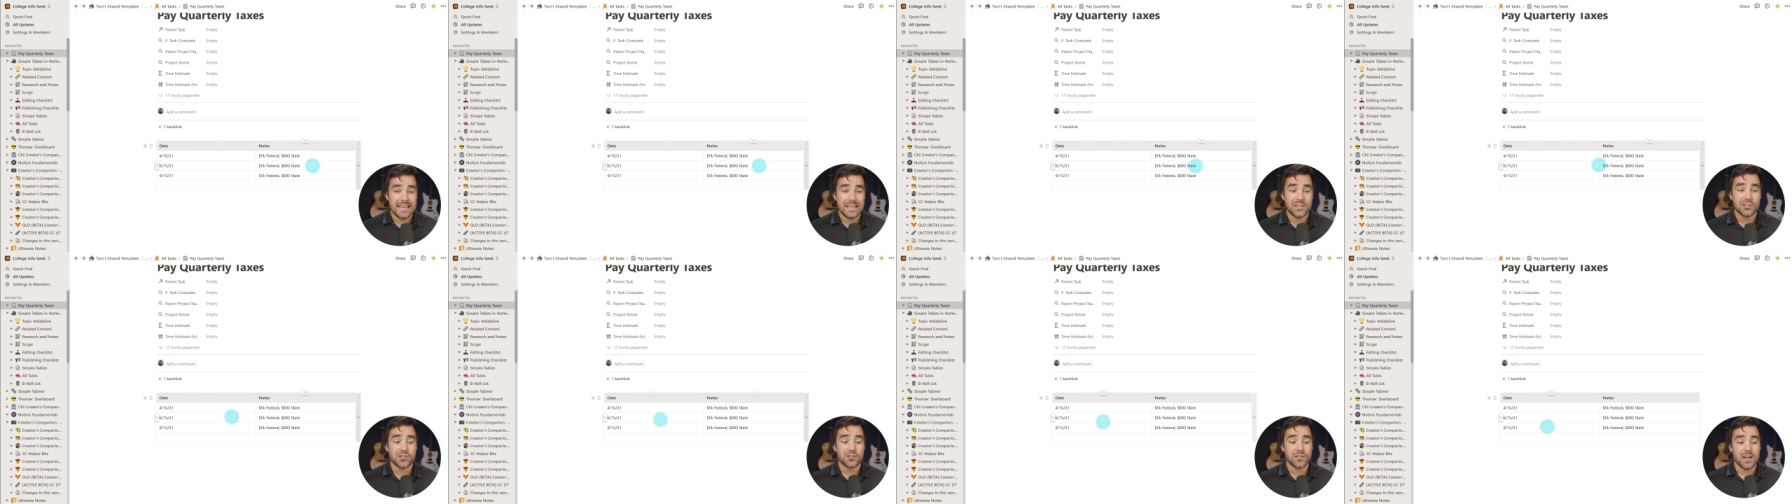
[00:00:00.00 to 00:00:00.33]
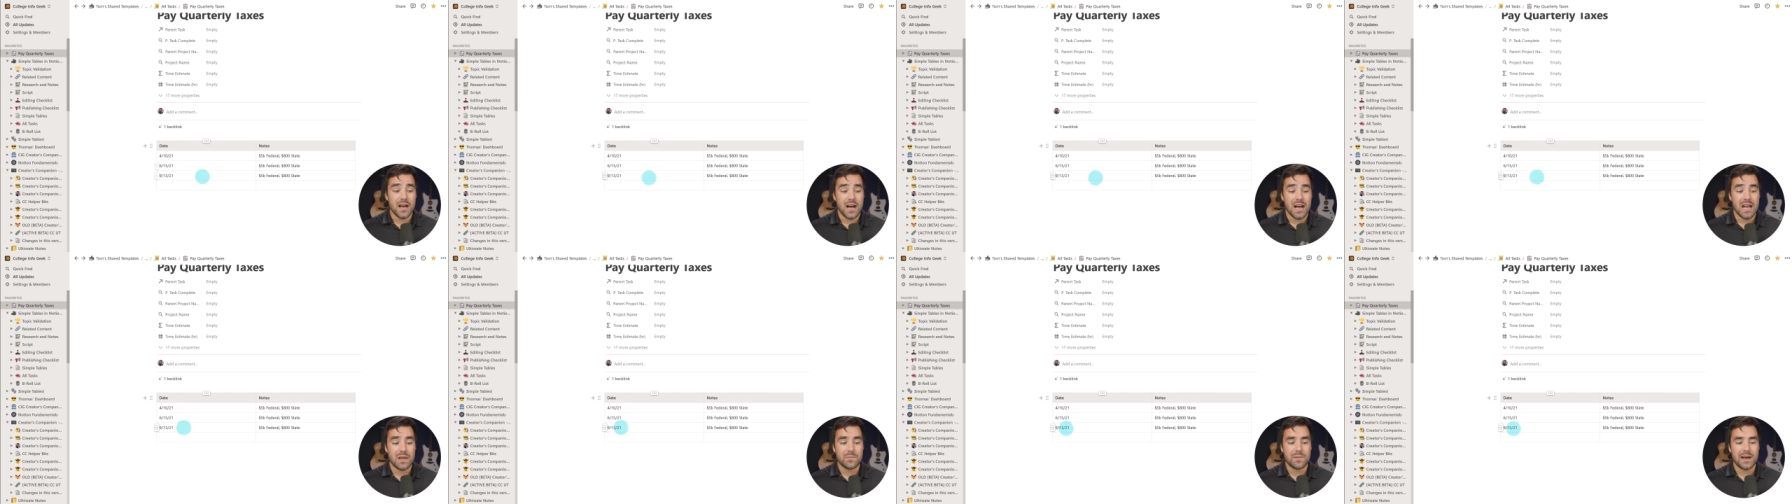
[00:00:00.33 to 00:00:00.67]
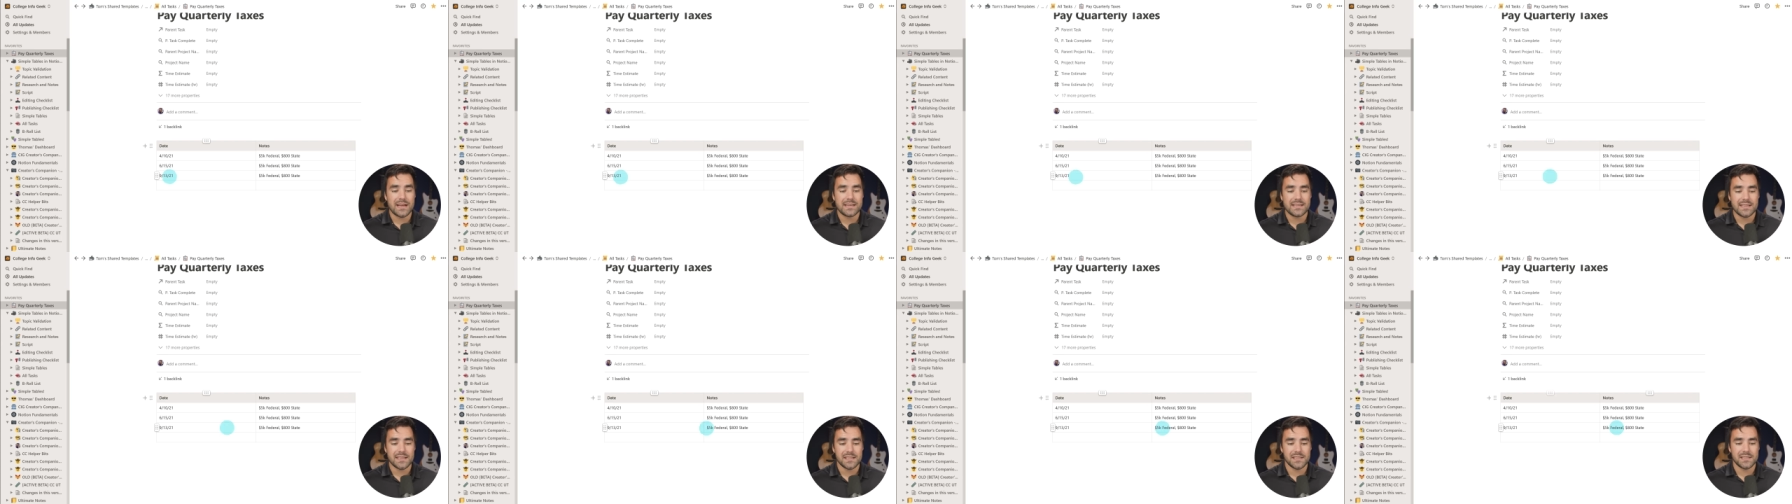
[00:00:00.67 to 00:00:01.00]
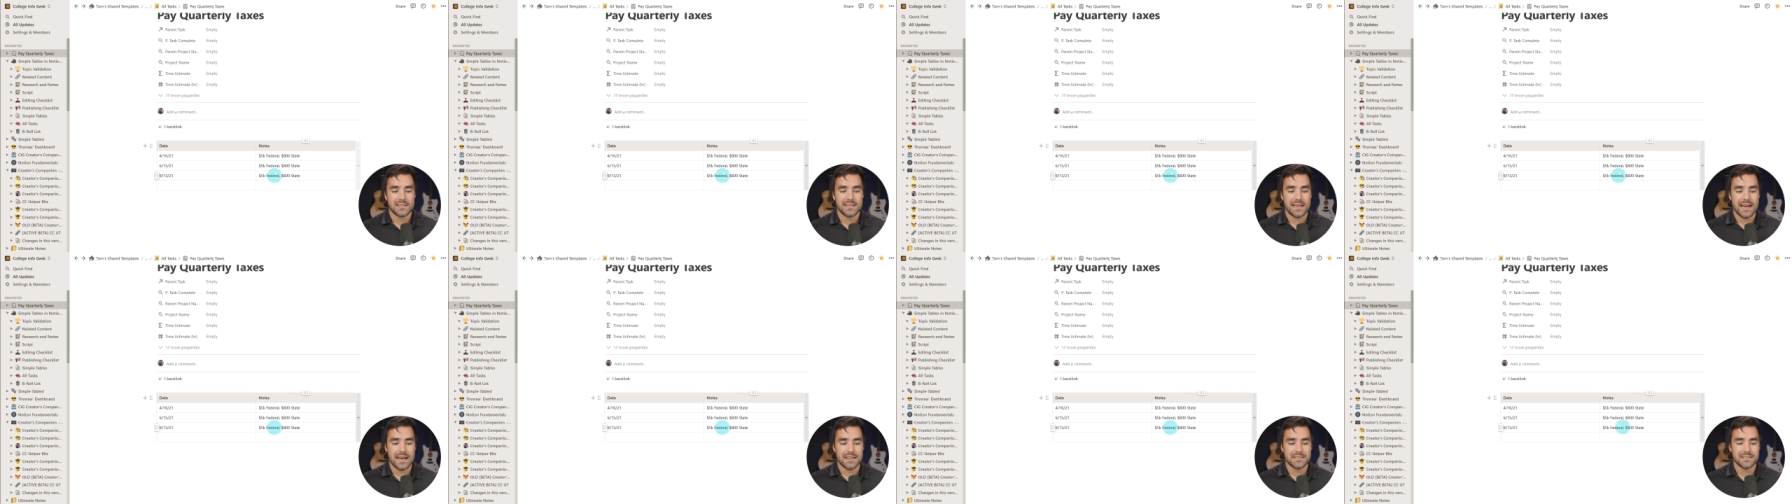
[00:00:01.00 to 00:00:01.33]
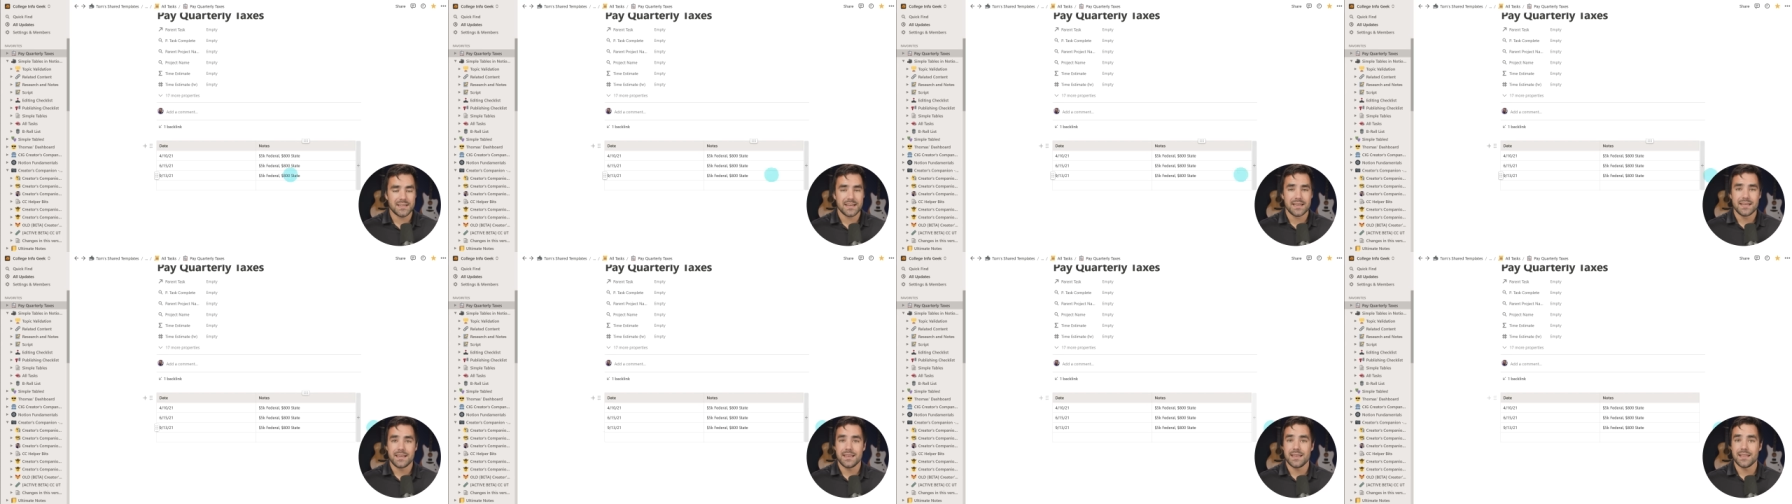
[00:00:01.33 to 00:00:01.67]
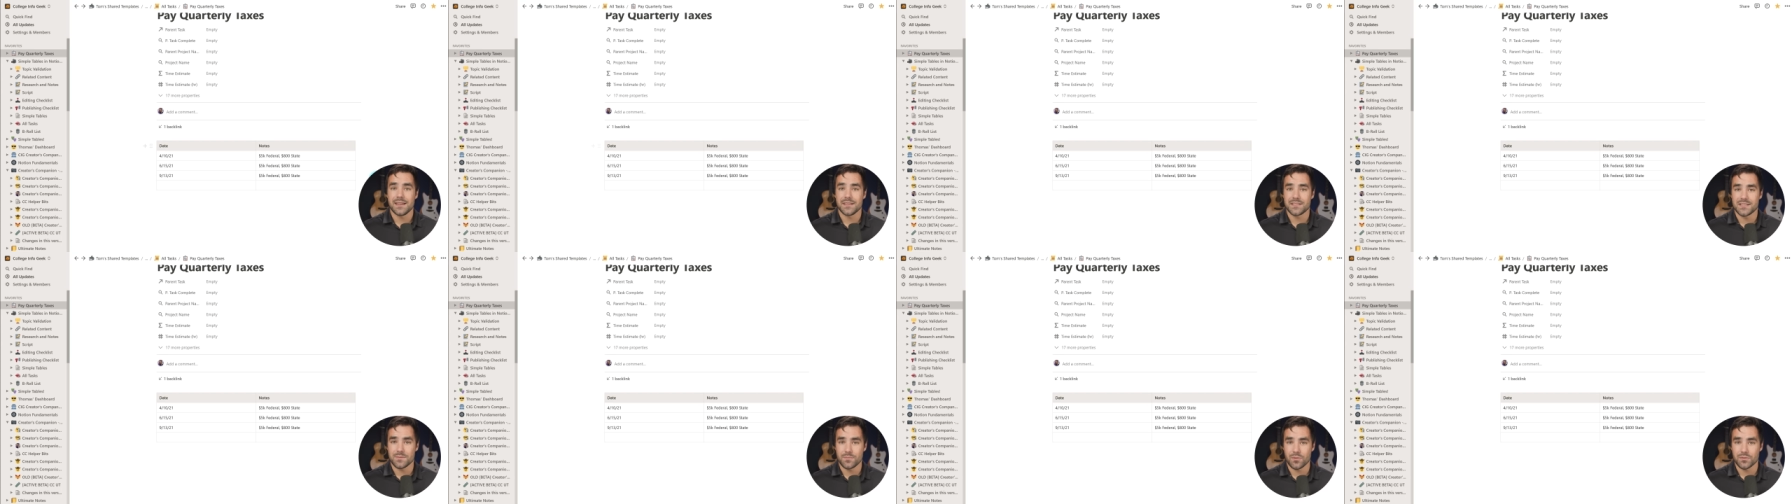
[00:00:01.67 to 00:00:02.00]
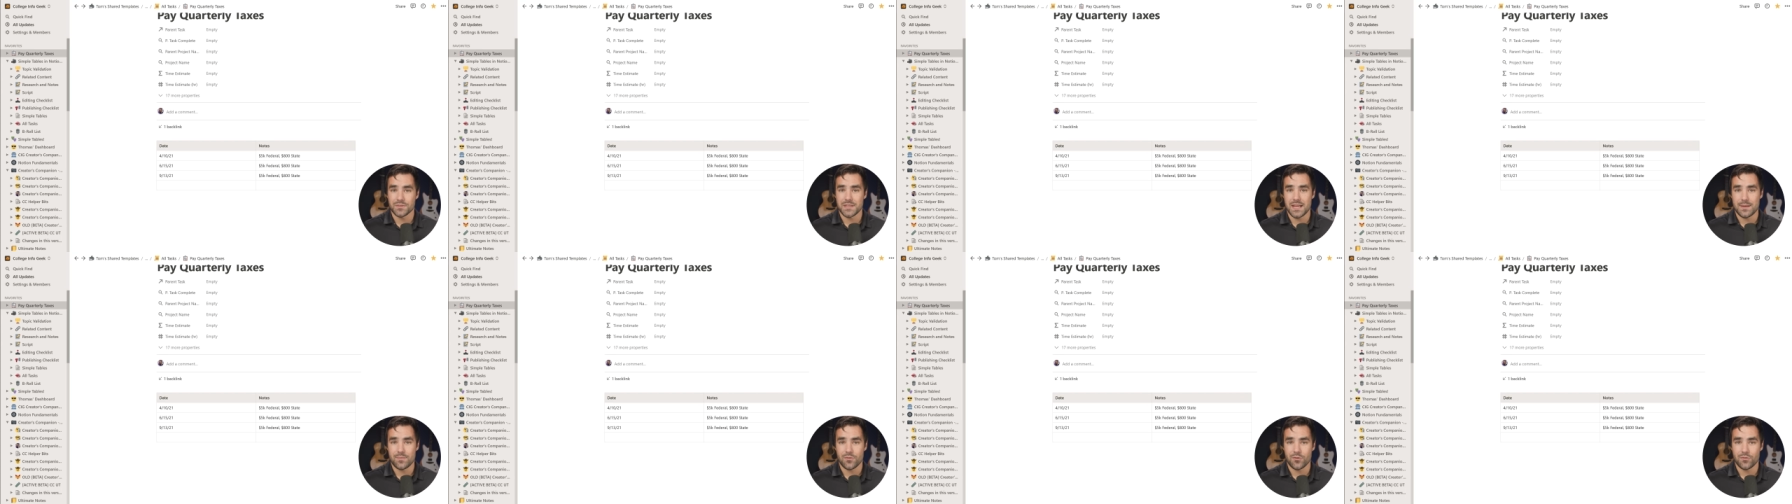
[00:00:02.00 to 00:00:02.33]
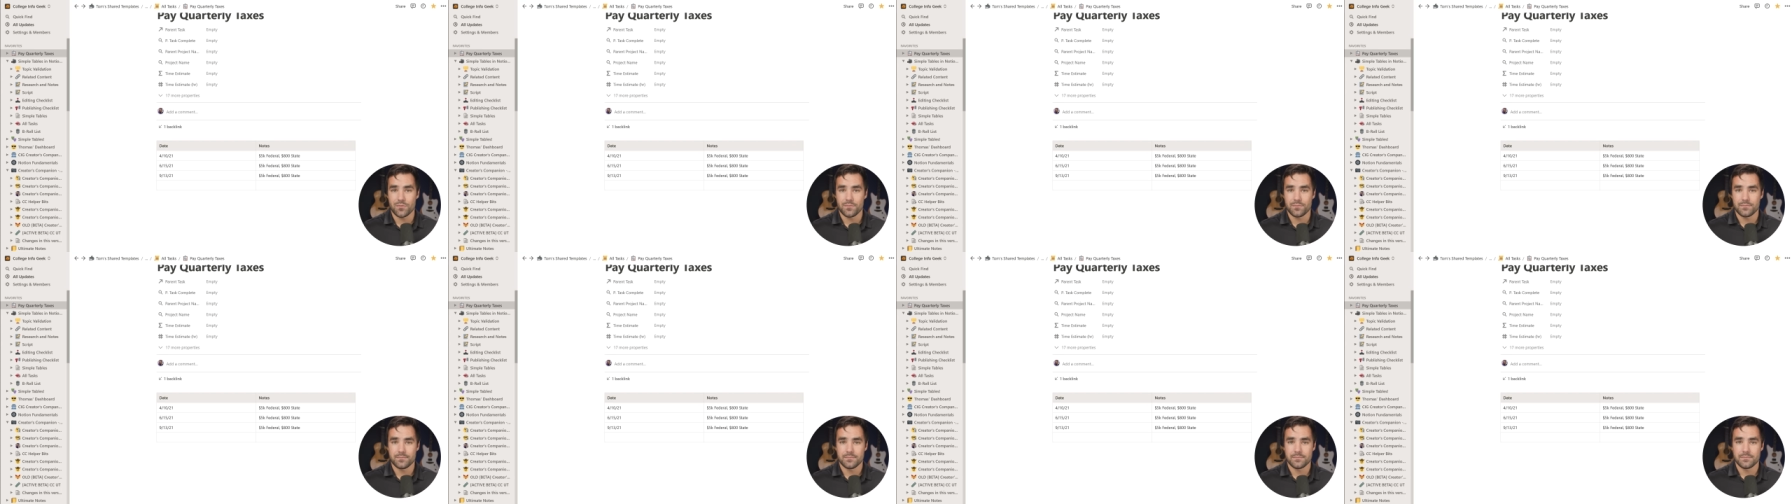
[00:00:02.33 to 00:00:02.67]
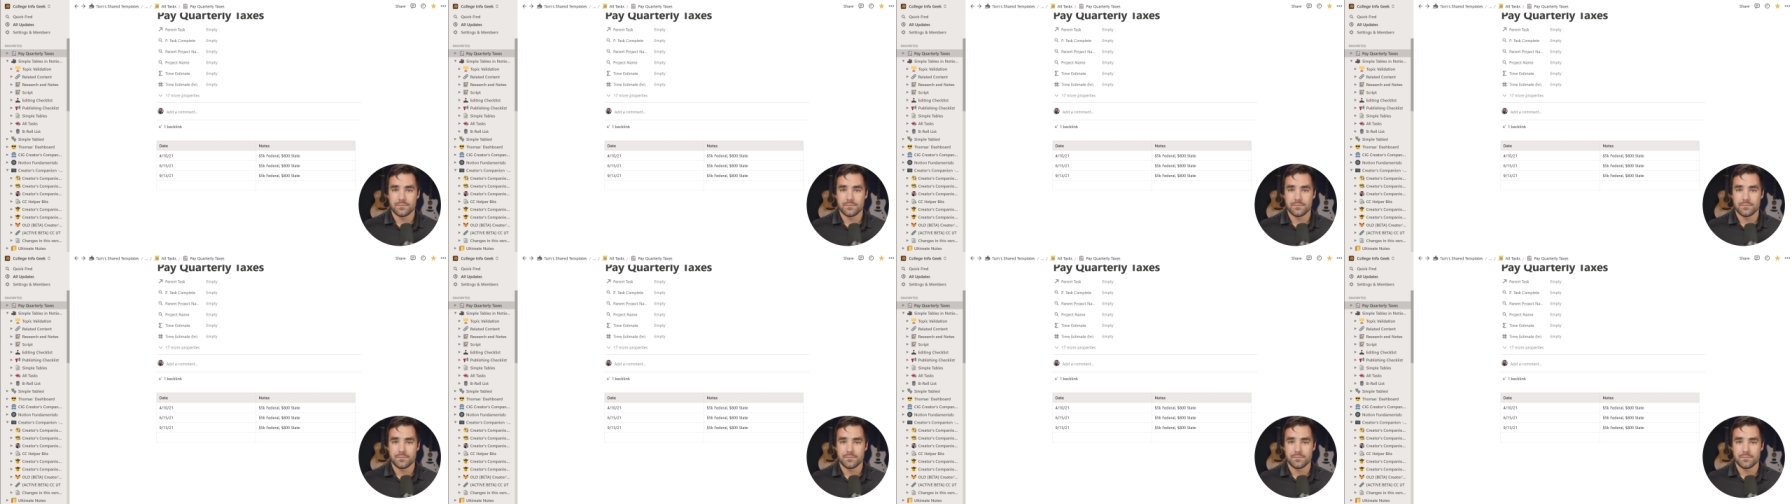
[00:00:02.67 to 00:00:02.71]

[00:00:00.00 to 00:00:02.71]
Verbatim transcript: each time I did the task in a simple table.